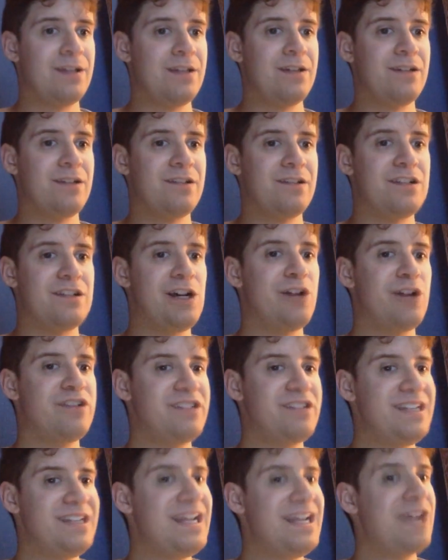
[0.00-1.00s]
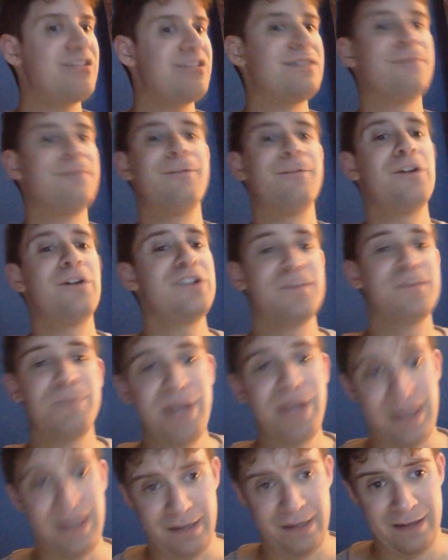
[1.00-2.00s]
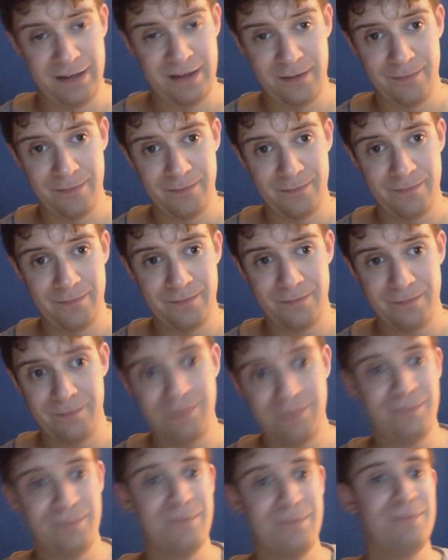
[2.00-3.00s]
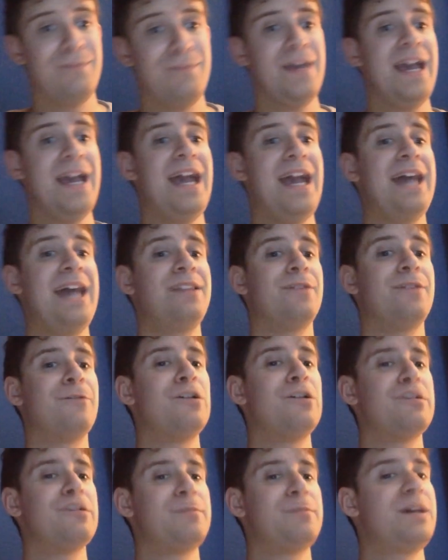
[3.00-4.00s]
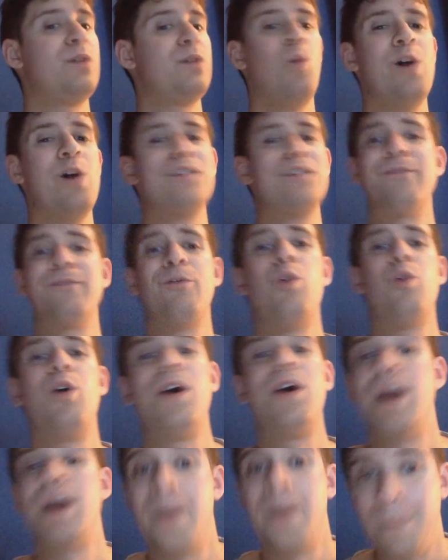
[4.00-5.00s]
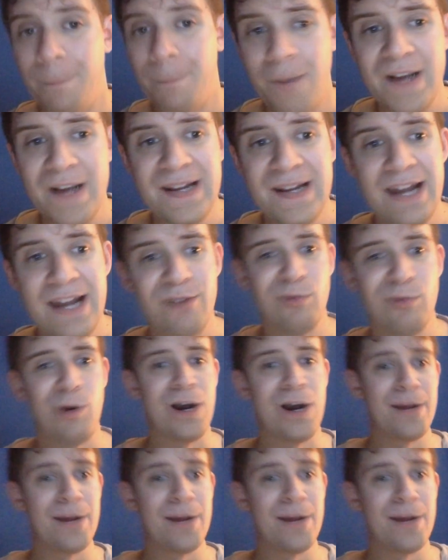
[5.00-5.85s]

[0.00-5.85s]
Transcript: So she announced the first pick. And the first pick was for My Night Raw.